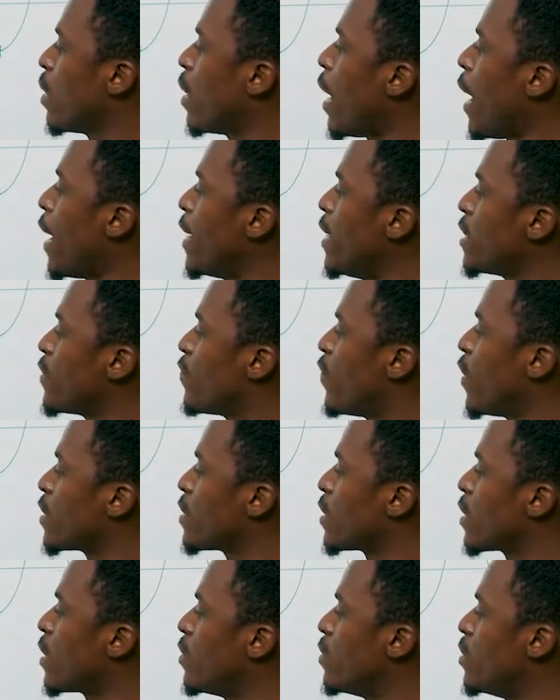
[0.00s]
highest
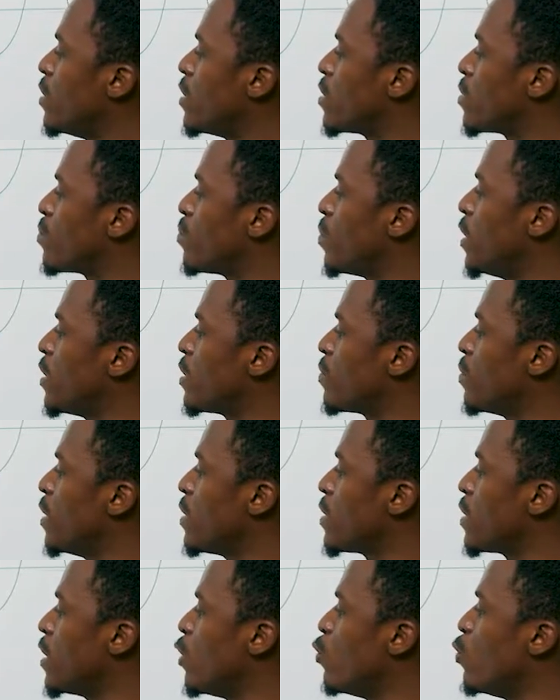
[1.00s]
vertical
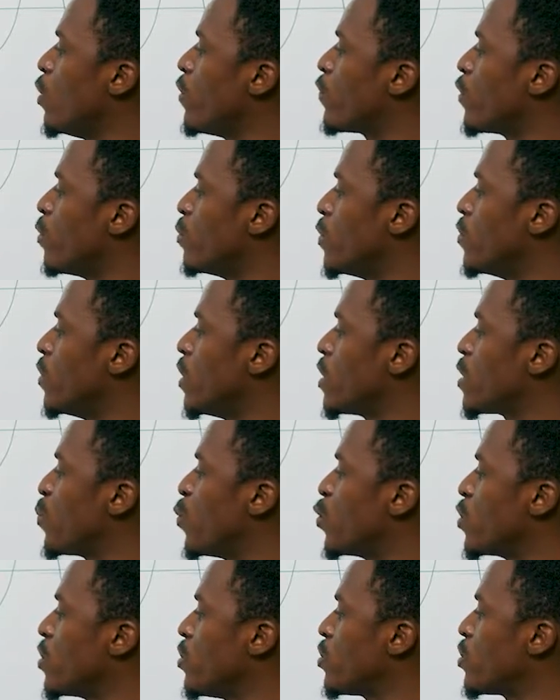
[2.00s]
displacement away from the rest
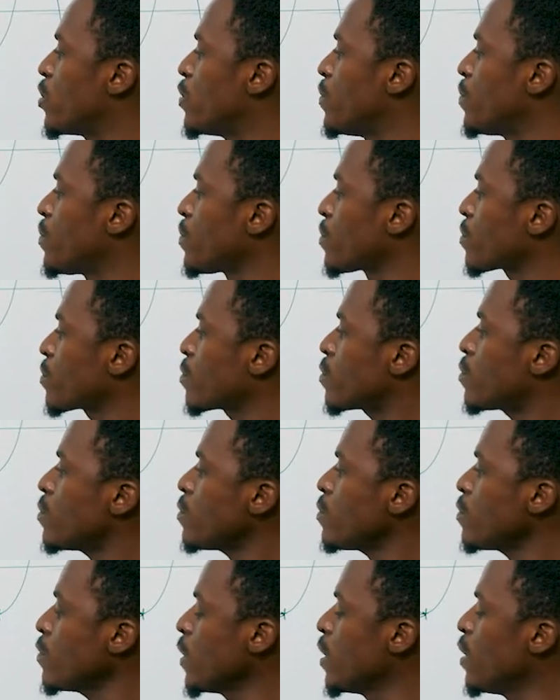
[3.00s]
position.
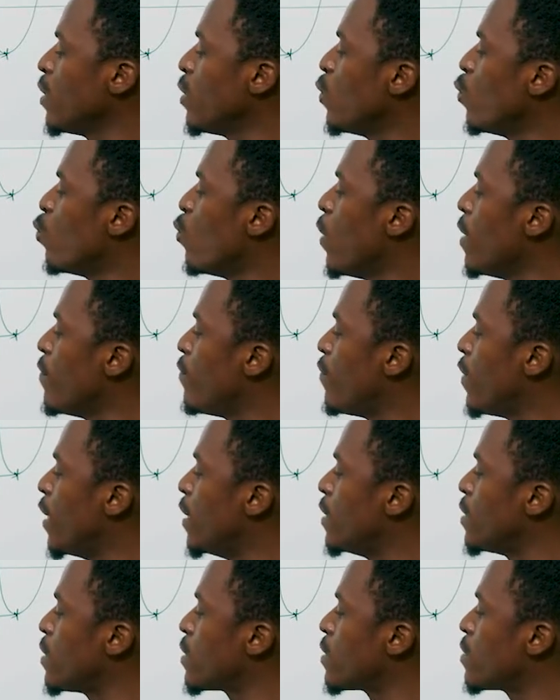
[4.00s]

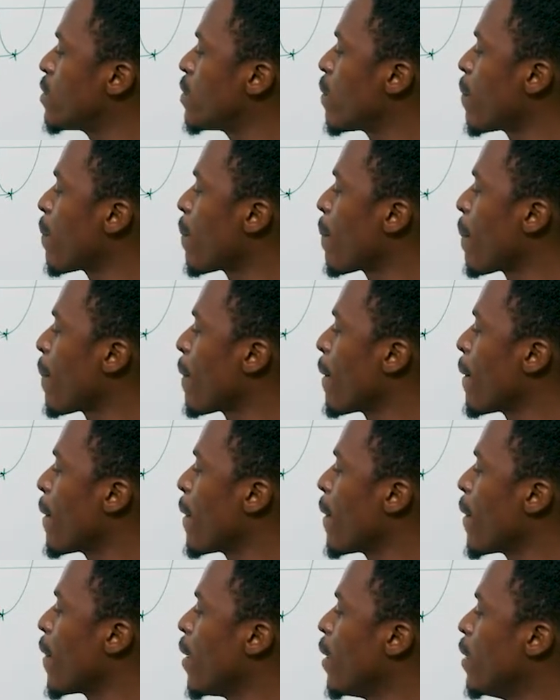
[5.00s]
Wavelength,
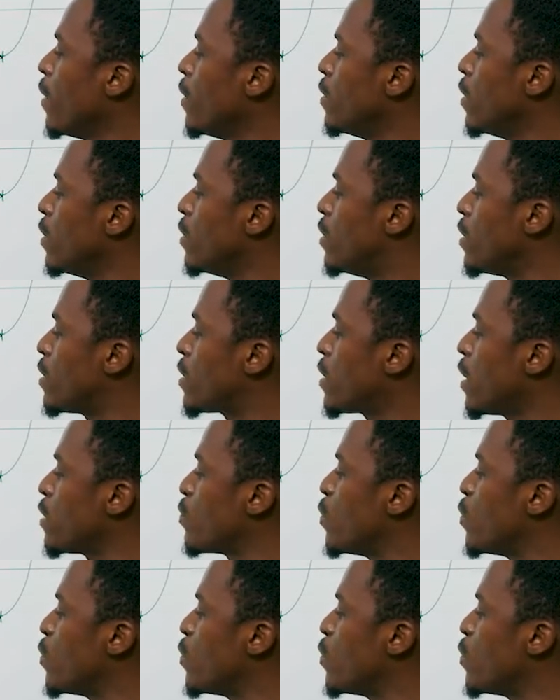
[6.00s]
the distance